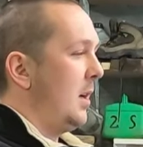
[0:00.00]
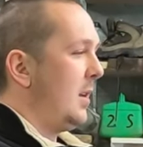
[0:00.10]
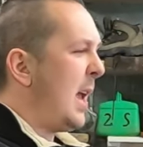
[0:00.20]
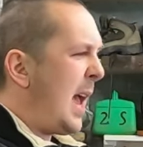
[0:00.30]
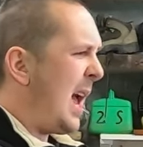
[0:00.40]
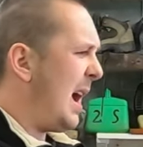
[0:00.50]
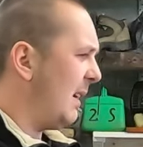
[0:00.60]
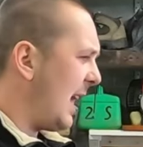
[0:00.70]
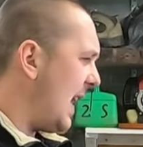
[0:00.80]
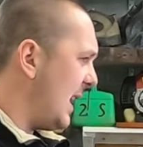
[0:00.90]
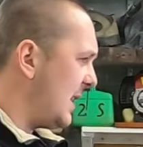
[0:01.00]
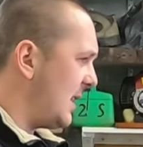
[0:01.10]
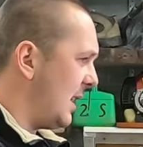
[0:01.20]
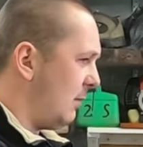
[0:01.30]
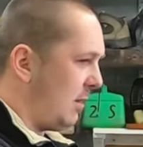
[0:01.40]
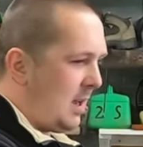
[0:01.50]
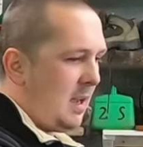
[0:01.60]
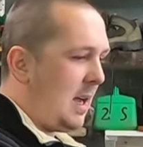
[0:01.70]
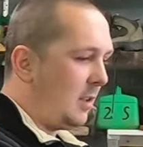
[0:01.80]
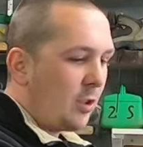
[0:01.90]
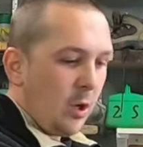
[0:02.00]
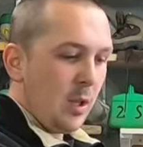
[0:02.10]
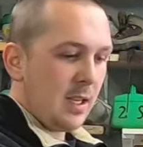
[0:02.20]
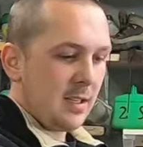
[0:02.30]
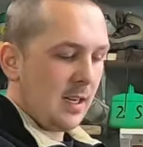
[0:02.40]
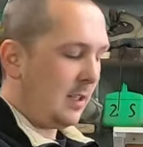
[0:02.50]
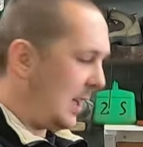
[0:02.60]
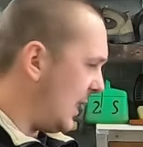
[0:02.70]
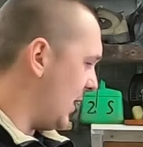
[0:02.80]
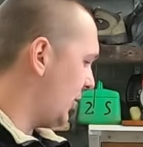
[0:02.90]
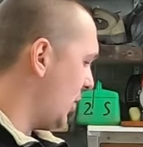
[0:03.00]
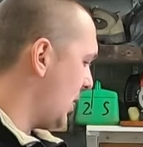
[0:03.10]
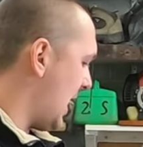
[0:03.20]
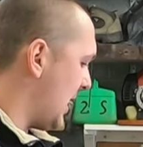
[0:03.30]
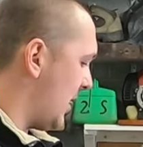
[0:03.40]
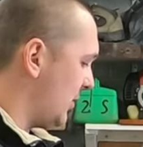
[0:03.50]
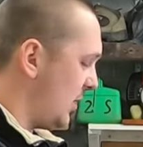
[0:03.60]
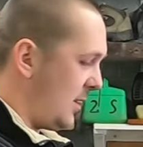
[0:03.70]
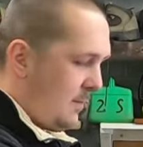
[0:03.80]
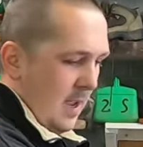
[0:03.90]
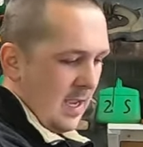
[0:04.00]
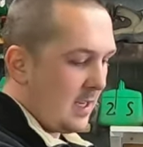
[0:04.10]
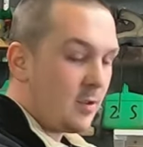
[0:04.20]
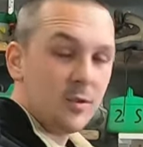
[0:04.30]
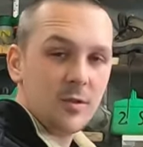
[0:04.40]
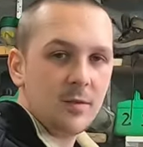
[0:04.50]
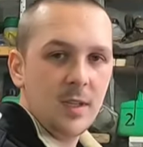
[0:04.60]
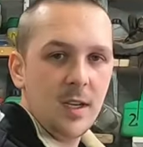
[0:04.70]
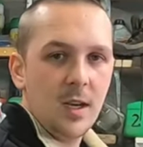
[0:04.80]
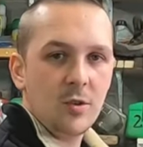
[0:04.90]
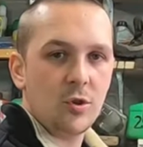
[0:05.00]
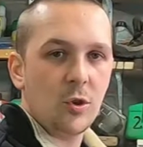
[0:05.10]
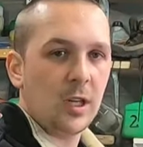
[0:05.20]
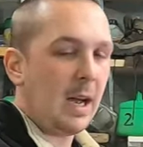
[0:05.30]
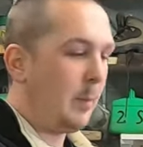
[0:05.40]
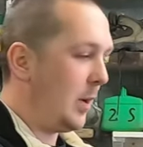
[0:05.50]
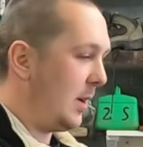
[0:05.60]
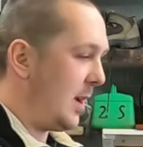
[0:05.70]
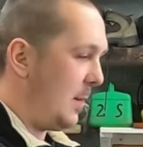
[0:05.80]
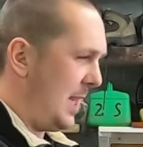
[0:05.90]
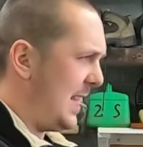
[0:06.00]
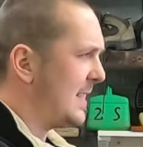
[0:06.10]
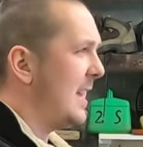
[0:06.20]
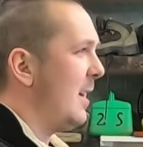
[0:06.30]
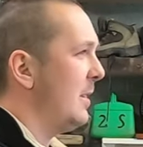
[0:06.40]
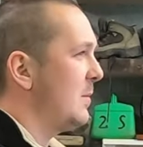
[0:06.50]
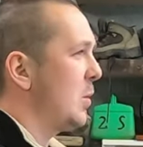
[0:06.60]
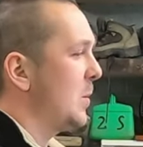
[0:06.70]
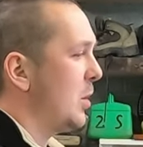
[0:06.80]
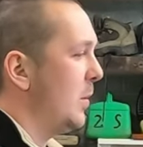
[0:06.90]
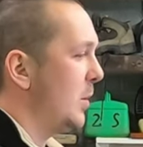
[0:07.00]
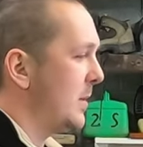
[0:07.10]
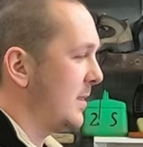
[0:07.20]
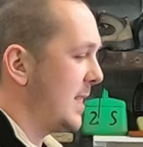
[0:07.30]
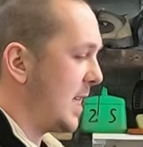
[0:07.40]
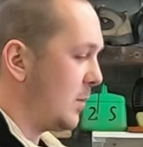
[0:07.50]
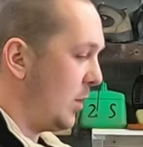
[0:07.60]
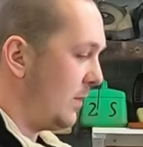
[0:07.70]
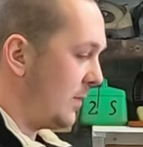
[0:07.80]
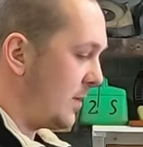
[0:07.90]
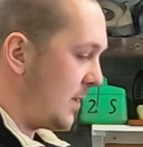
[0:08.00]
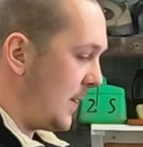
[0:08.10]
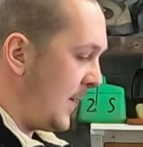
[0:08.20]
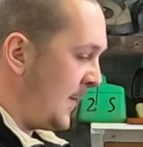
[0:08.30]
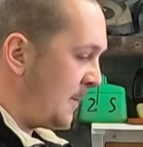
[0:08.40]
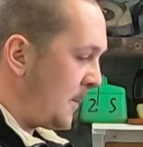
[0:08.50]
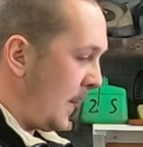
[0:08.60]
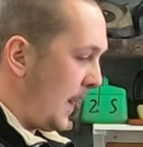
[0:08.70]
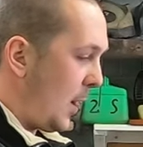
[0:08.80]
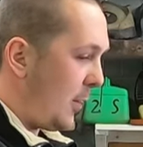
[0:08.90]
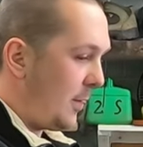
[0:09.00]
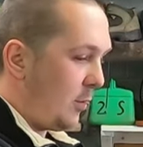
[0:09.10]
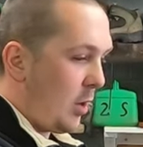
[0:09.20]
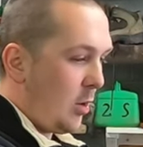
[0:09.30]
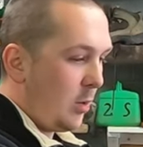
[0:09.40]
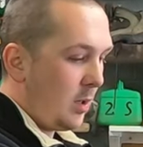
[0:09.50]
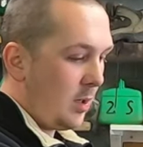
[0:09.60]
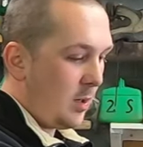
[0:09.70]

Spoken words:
yeah, I'll get this and I'll do this and I'll do that and I'll do it, mate. It just doesn't happen. I mean, this must be coming up to 6 months off the road,